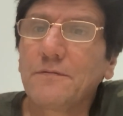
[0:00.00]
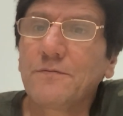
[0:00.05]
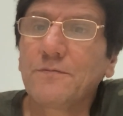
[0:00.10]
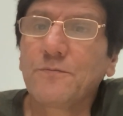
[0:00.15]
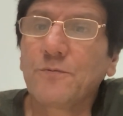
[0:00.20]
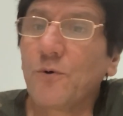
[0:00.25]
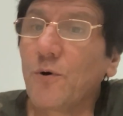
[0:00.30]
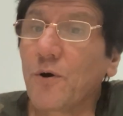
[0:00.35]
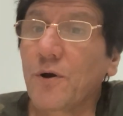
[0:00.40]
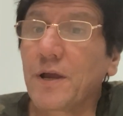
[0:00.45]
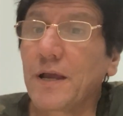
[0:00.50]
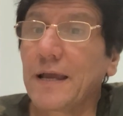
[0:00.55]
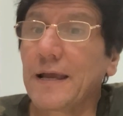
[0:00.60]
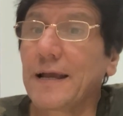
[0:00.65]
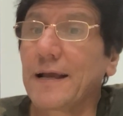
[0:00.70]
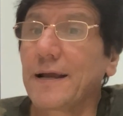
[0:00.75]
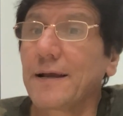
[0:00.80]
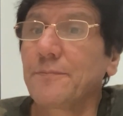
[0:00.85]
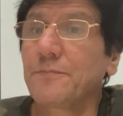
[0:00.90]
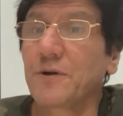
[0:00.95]

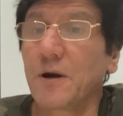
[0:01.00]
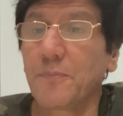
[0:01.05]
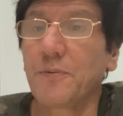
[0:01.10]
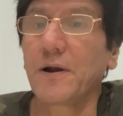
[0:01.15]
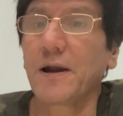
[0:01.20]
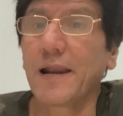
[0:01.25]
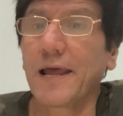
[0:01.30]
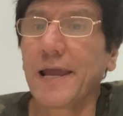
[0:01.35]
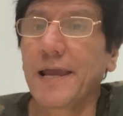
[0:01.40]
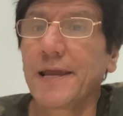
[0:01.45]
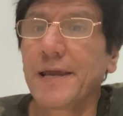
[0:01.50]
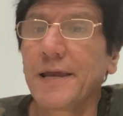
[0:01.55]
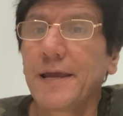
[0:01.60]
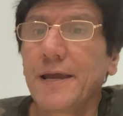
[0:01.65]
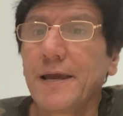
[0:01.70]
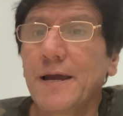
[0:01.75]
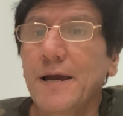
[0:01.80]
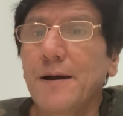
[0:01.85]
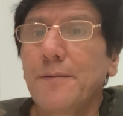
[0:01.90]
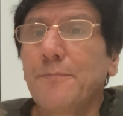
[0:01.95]
working properly,
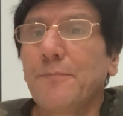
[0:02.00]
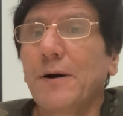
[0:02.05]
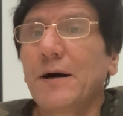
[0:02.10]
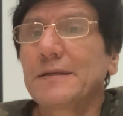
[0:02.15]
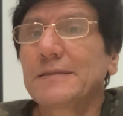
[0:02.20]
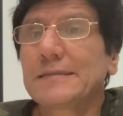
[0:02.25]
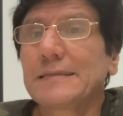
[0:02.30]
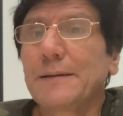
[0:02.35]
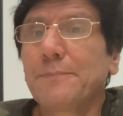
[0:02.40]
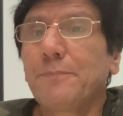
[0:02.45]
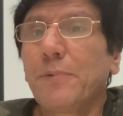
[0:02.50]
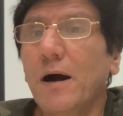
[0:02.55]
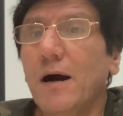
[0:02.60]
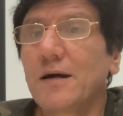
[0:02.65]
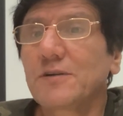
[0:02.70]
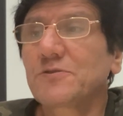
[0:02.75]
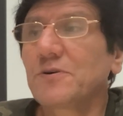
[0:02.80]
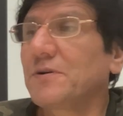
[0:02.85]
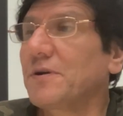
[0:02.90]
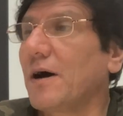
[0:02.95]
but the
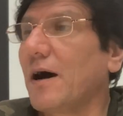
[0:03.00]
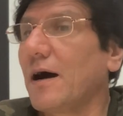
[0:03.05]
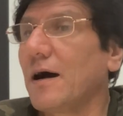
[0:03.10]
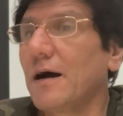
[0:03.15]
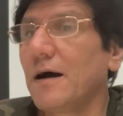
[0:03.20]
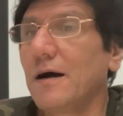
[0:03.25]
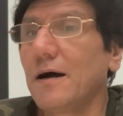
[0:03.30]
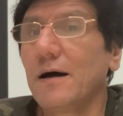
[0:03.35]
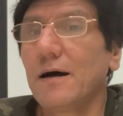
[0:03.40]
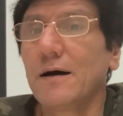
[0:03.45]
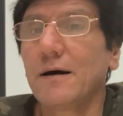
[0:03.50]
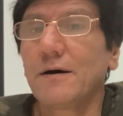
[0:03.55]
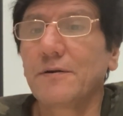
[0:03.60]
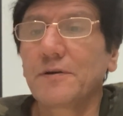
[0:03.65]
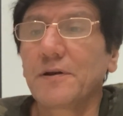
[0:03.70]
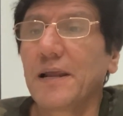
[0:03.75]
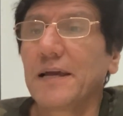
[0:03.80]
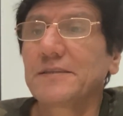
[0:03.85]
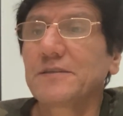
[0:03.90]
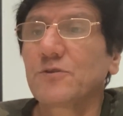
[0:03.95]
part
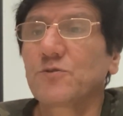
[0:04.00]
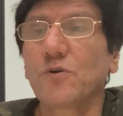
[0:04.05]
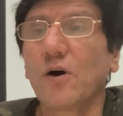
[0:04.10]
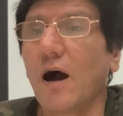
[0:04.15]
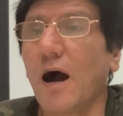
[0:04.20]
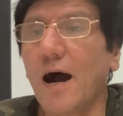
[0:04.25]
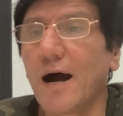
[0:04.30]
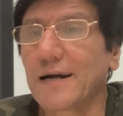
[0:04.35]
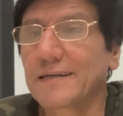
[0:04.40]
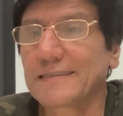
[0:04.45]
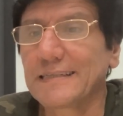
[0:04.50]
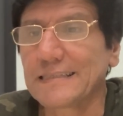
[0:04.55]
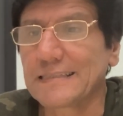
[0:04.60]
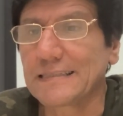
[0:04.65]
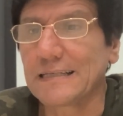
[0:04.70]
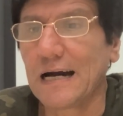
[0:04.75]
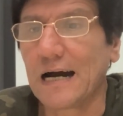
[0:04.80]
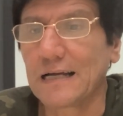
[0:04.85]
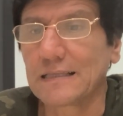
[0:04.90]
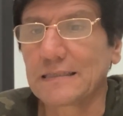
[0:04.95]
related to art is
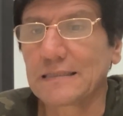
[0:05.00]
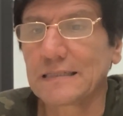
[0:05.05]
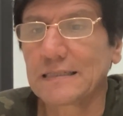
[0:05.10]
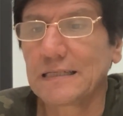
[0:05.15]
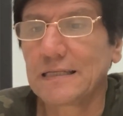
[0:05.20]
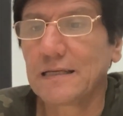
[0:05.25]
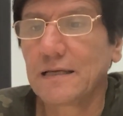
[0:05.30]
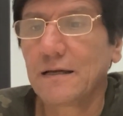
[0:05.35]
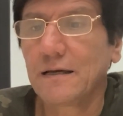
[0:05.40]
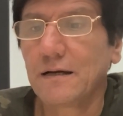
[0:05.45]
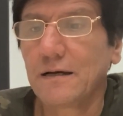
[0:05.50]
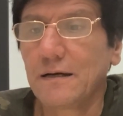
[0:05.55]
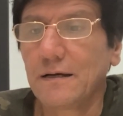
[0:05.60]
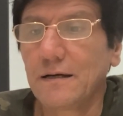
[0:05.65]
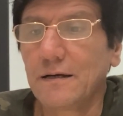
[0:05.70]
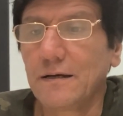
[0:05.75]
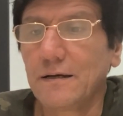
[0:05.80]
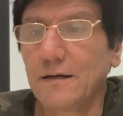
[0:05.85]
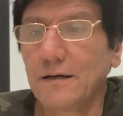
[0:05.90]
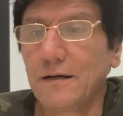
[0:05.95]
not
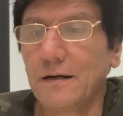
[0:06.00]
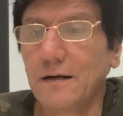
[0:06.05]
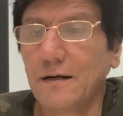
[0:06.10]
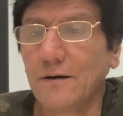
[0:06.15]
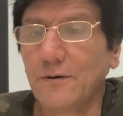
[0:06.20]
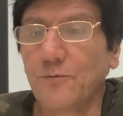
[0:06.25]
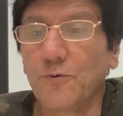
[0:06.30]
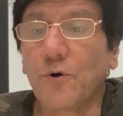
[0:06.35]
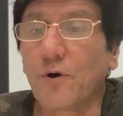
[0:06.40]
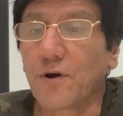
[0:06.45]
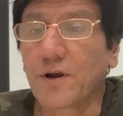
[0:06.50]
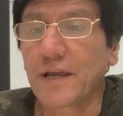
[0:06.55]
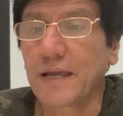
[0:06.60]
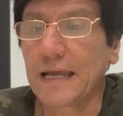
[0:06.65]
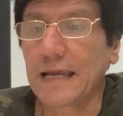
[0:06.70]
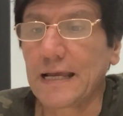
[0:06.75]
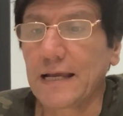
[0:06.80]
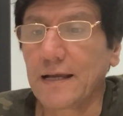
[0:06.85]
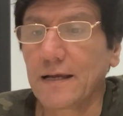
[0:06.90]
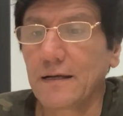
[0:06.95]

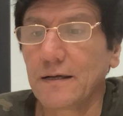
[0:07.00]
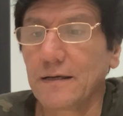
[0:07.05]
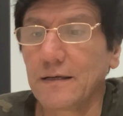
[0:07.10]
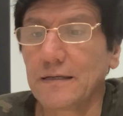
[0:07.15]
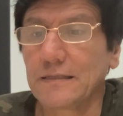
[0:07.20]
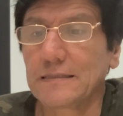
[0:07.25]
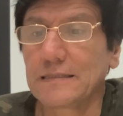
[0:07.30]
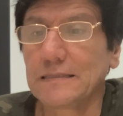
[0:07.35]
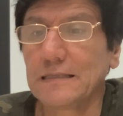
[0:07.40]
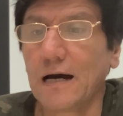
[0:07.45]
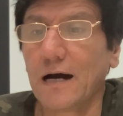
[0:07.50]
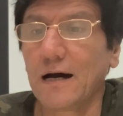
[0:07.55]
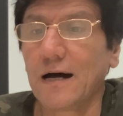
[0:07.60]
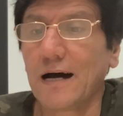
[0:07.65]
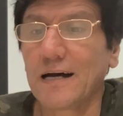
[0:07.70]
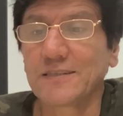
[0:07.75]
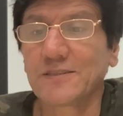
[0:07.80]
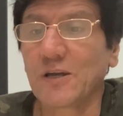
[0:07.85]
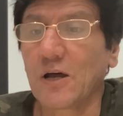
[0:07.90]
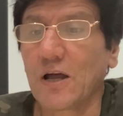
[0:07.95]
working, does not
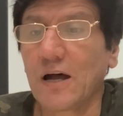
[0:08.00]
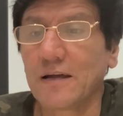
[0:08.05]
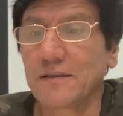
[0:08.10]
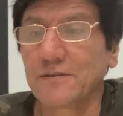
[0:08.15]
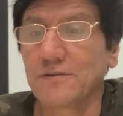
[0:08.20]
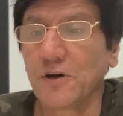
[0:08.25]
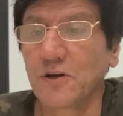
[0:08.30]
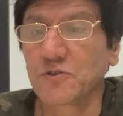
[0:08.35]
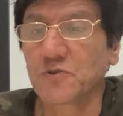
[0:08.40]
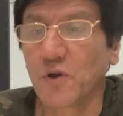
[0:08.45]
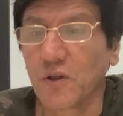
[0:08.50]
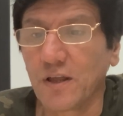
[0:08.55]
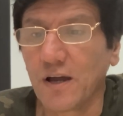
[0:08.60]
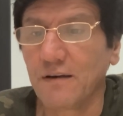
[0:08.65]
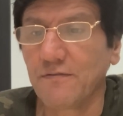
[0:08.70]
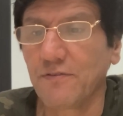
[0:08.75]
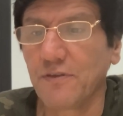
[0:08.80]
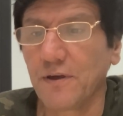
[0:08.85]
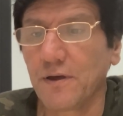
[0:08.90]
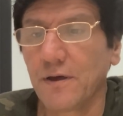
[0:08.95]

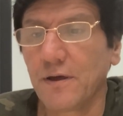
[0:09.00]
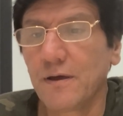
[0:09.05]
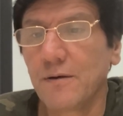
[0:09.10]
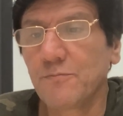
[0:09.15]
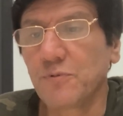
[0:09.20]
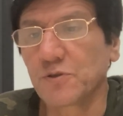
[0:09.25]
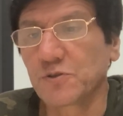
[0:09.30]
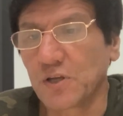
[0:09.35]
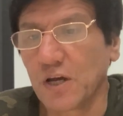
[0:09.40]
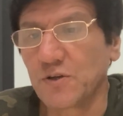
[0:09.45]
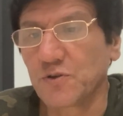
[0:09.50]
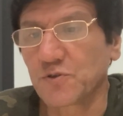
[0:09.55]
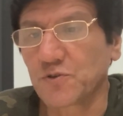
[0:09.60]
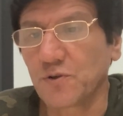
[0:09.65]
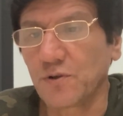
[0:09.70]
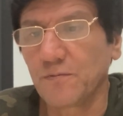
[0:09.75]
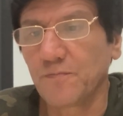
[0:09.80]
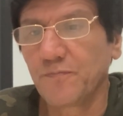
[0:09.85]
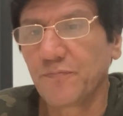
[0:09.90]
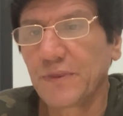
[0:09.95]
have the potential.
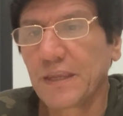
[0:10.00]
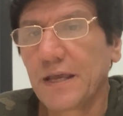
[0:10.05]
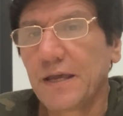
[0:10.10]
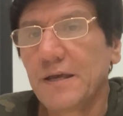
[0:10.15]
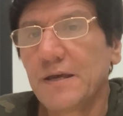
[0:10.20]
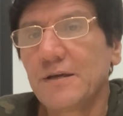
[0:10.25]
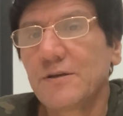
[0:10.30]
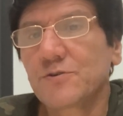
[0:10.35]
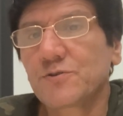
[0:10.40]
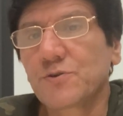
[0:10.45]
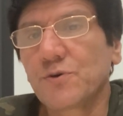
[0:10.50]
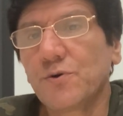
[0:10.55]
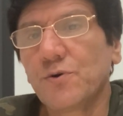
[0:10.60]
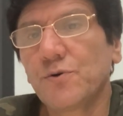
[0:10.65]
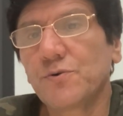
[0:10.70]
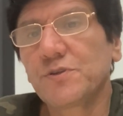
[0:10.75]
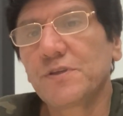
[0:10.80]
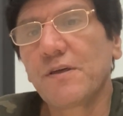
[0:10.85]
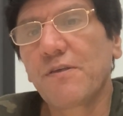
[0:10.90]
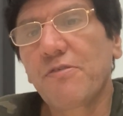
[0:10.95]
So
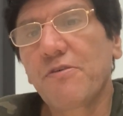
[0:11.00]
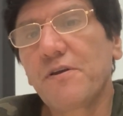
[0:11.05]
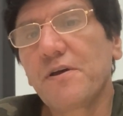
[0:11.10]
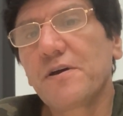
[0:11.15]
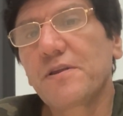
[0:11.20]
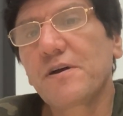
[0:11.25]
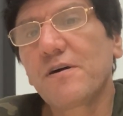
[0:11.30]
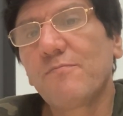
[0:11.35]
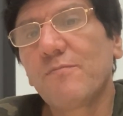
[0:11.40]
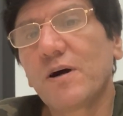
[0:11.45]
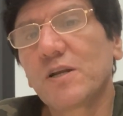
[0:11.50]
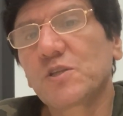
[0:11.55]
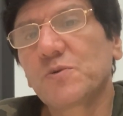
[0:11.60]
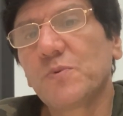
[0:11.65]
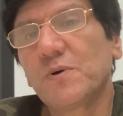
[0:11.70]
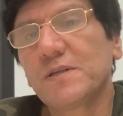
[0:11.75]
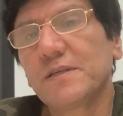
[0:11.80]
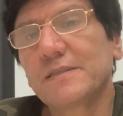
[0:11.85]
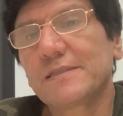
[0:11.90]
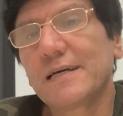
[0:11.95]
the theory of
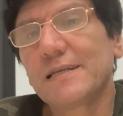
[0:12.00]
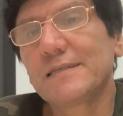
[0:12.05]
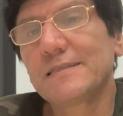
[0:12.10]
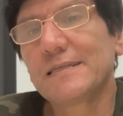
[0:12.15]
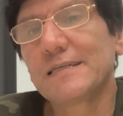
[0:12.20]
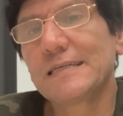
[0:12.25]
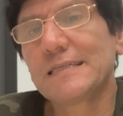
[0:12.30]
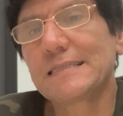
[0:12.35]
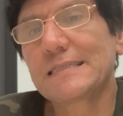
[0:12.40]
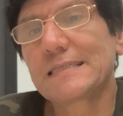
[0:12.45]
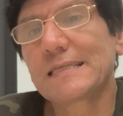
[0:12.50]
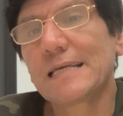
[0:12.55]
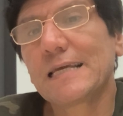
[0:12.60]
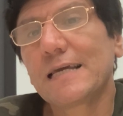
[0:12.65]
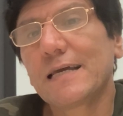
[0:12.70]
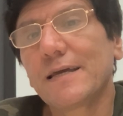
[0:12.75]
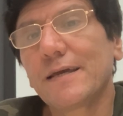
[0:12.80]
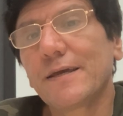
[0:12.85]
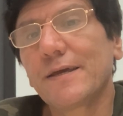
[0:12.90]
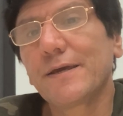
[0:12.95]
multiple intelligence
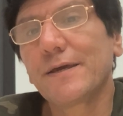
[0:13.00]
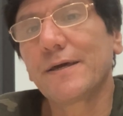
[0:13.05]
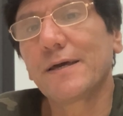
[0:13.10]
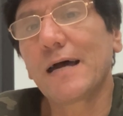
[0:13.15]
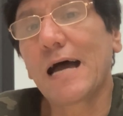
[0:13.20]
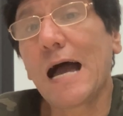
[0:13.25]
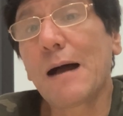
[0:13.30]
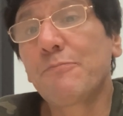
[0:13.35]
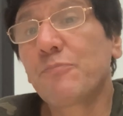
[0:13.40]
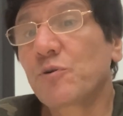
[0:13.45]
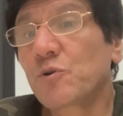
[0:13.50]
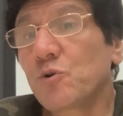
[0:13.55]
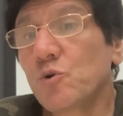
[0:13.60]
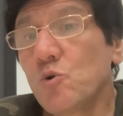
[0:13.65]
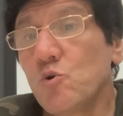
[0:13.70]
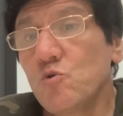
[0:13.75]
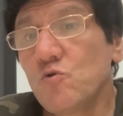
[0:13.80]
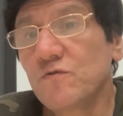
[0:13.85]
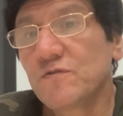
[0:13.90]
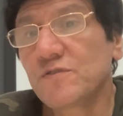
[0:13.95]

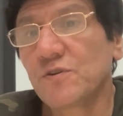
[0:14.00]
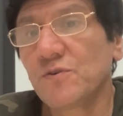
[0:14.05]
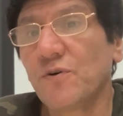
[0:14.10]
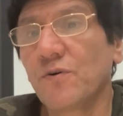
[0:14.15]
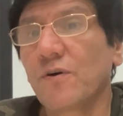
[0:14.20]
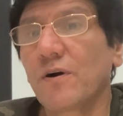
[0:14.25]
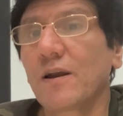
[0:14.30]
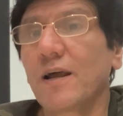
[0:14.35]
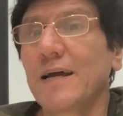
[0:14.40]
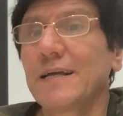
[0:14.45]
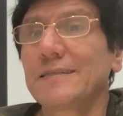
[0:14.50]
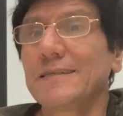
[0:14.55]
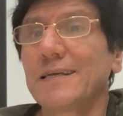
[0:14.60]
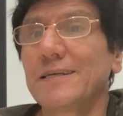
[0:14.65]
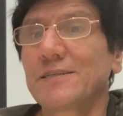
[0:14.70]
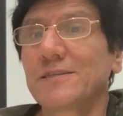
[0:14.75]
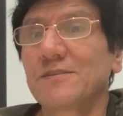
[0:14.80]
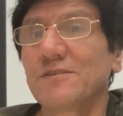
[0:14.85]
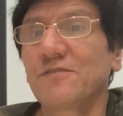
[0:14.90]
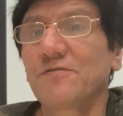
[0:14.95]
approves
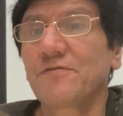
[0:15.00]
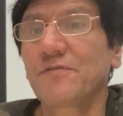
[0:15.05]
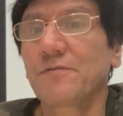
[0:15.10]
localization